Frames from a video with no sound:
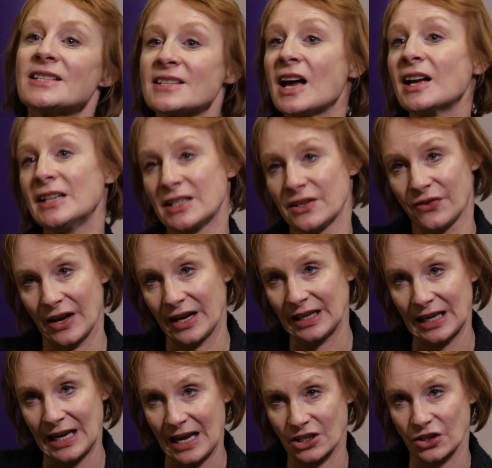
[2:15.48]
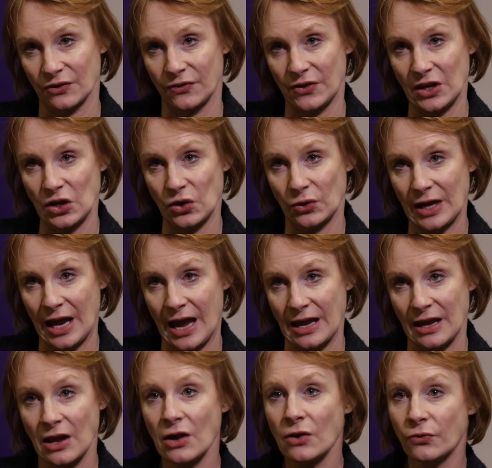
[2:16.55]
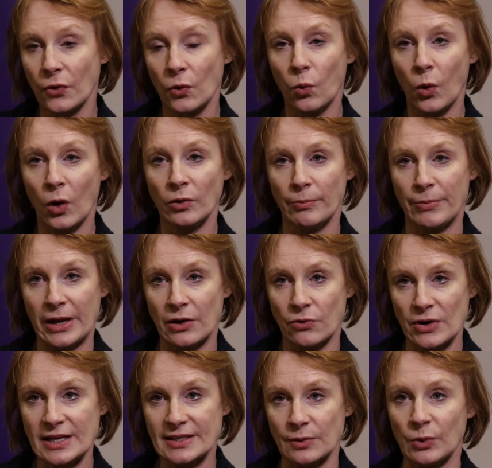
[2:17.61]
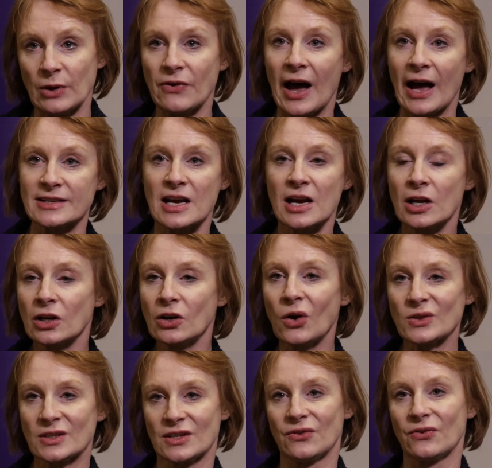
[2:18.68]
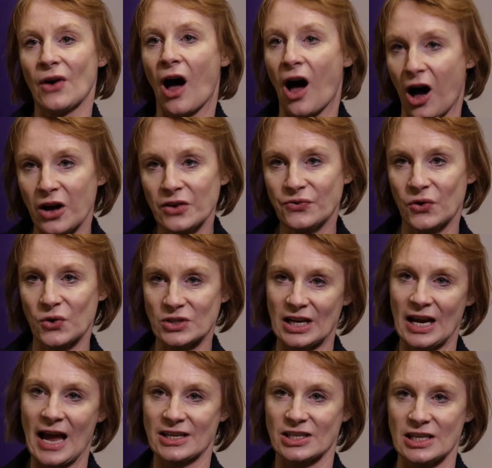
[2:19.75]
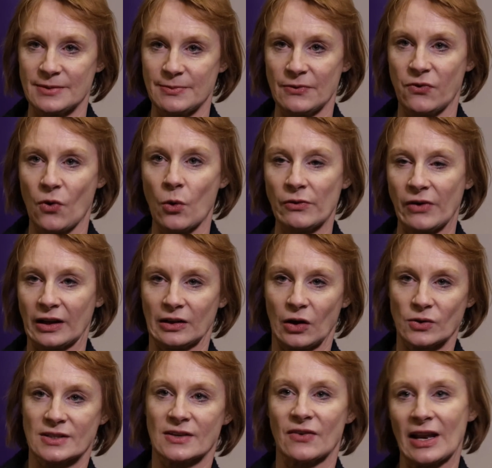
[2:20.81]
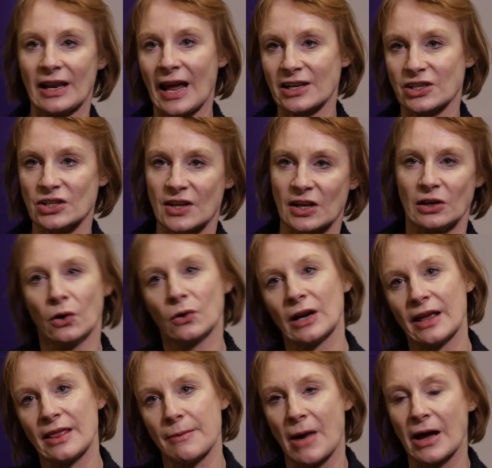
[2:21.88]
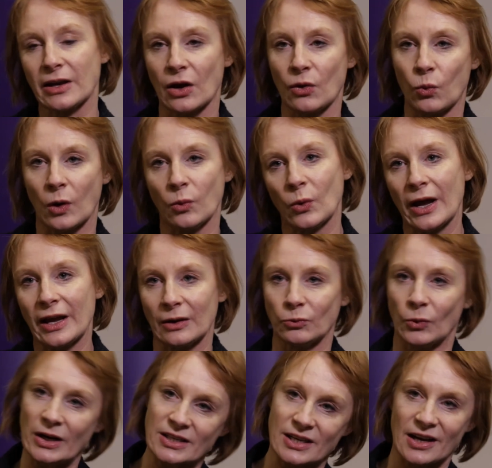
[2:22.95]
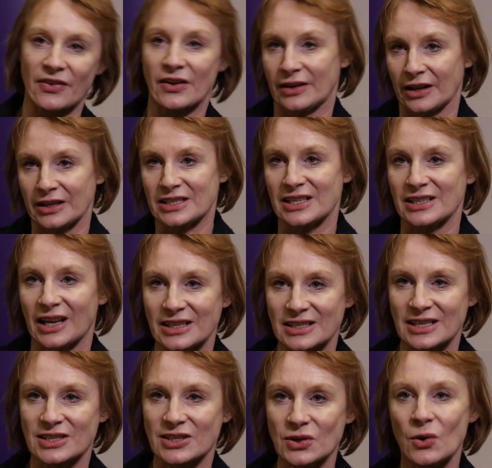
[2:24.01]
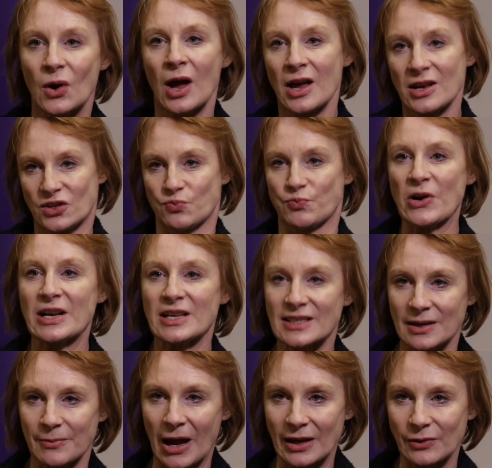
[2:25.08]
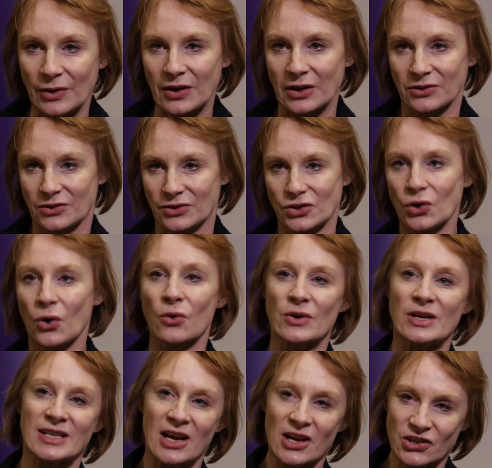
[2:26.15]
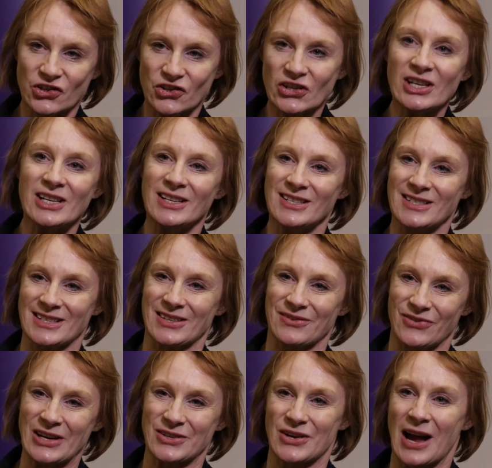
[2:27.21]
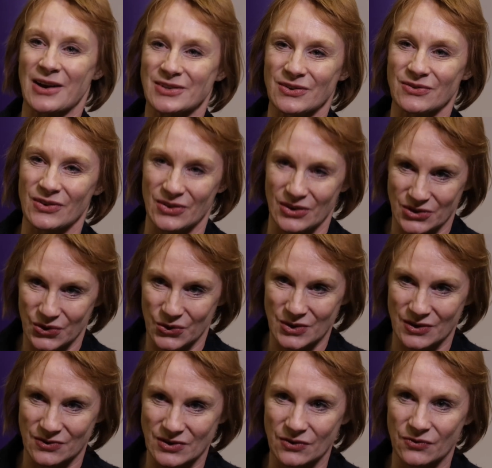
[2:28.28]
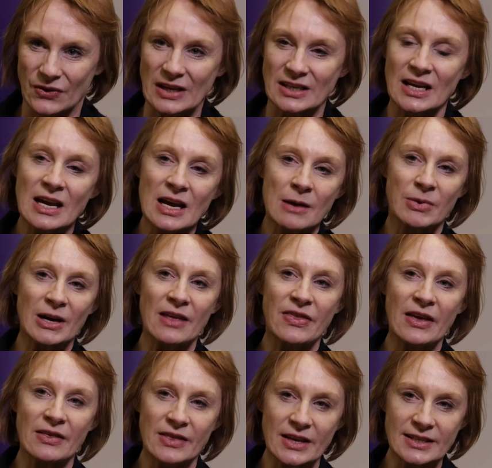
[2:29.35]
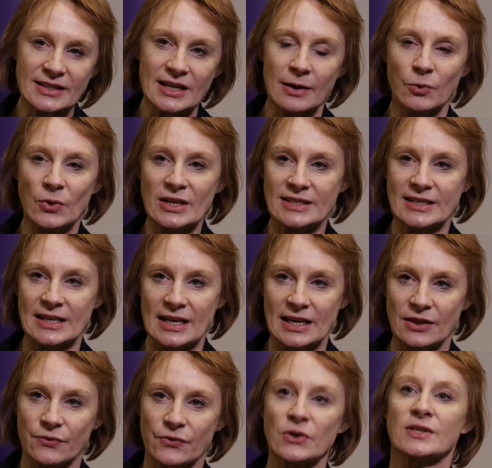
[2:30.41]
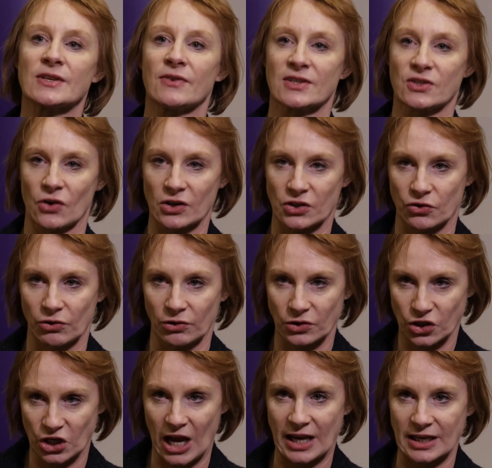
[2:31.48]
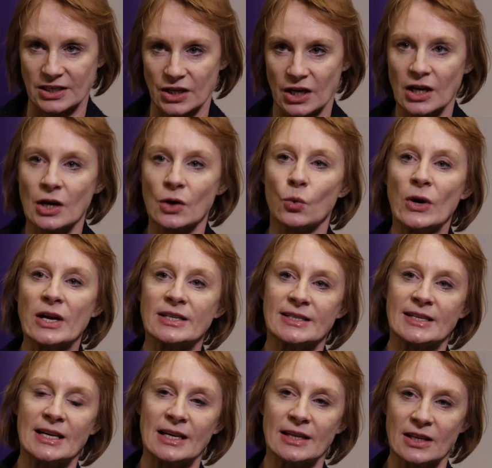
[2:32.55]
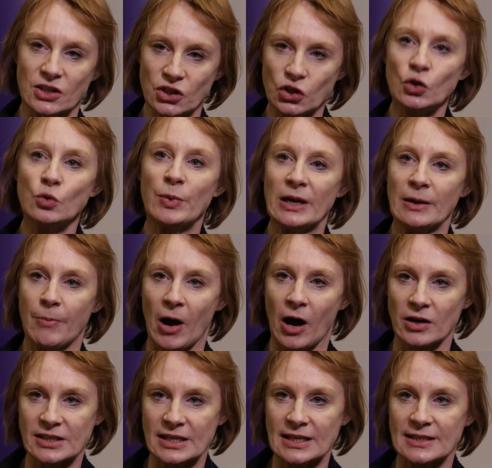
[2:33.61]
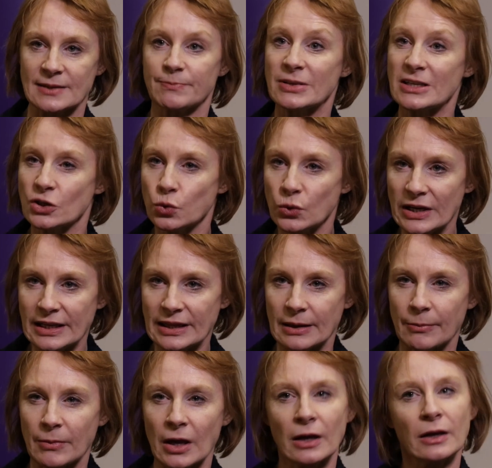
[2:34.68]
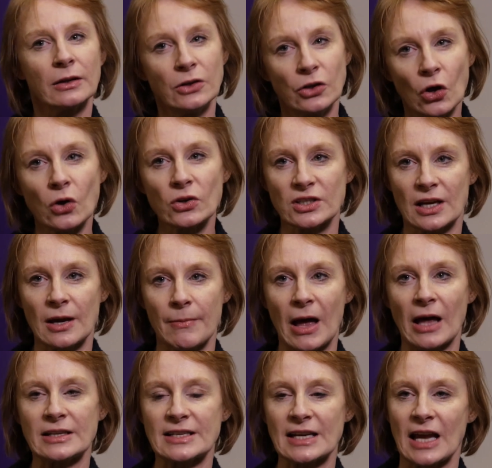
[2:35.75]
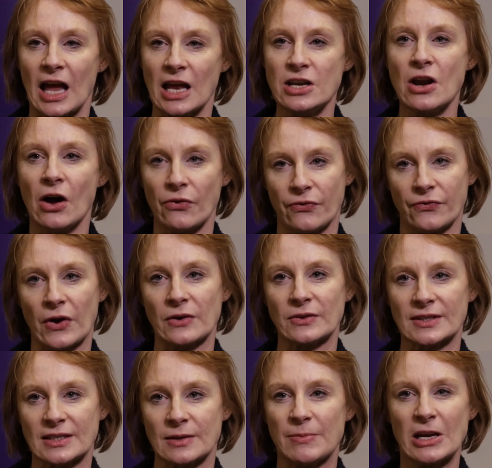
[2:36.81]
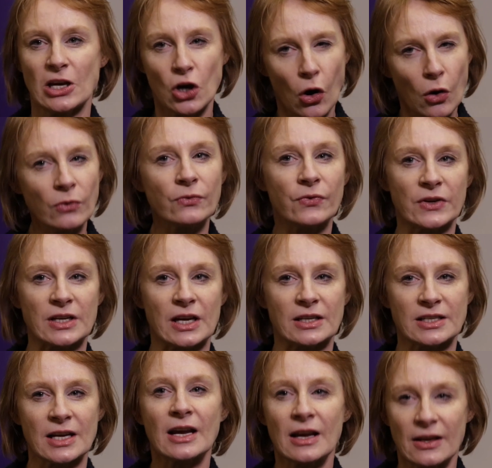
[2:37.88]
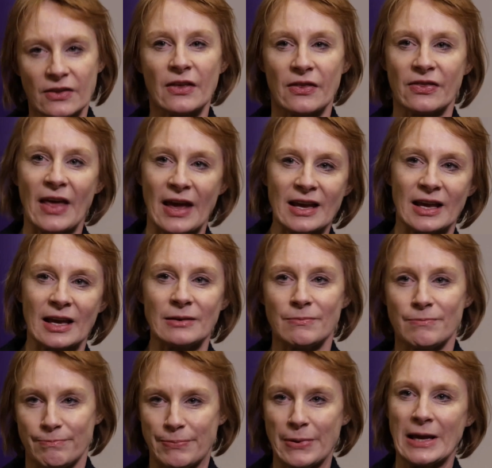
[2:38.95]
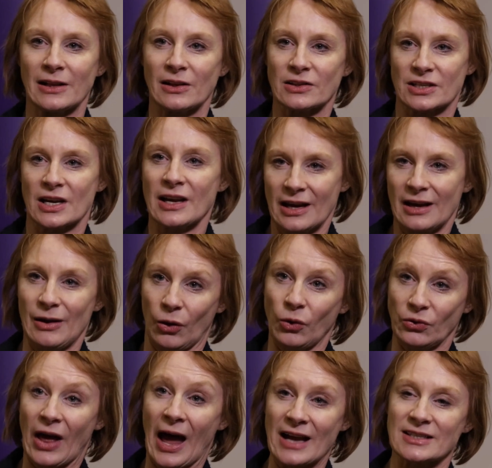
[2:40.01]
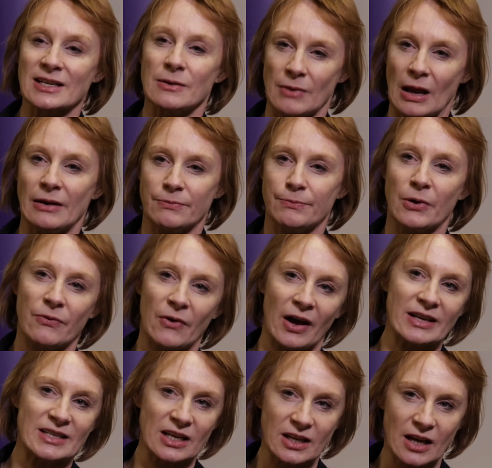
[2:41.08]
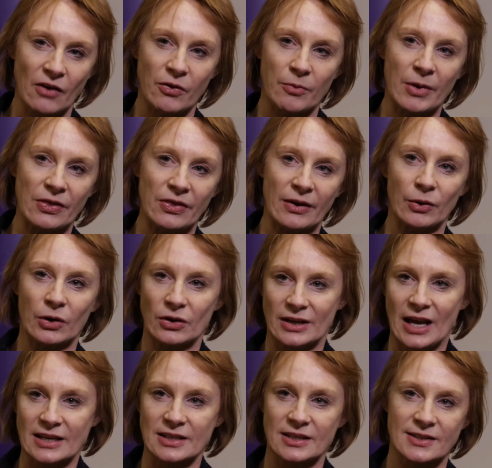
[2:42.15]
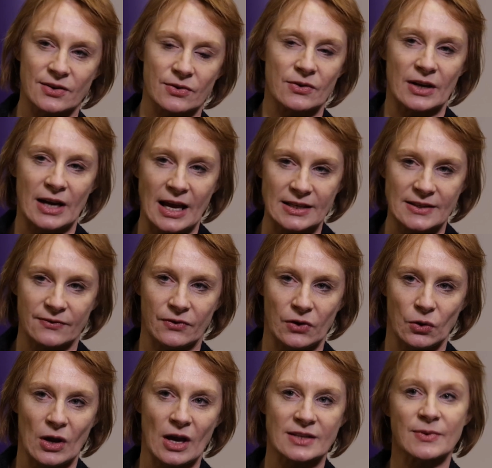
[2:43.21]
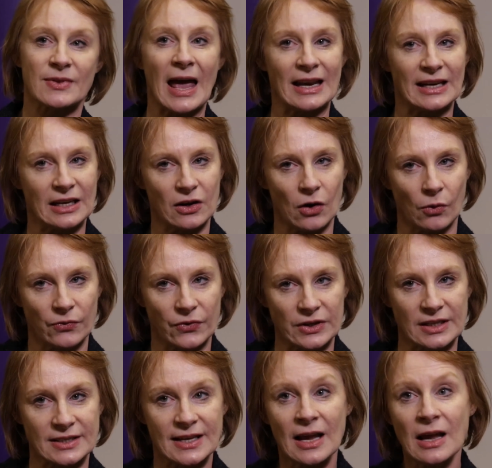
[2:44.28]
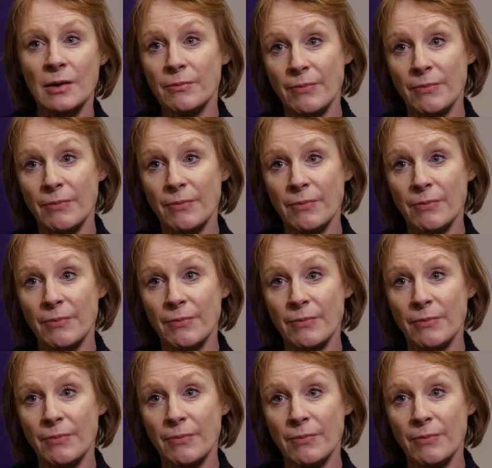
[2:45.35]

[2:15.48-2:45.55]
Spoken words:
It's certainly a defining election for the UK for one big reason. We've had lots of hard-fought elections before. We've had lots of elections that looked like they might go one way and went another. 1992 springs to mind when the Tories seized victory out of the jaws of defeat. But I think this time we're seeing the fruits of a structural change. We're seeing the two big parties between them not commanding enough votes to be confident that they can build on that and provide a government that could get us through the next few years with any confidence.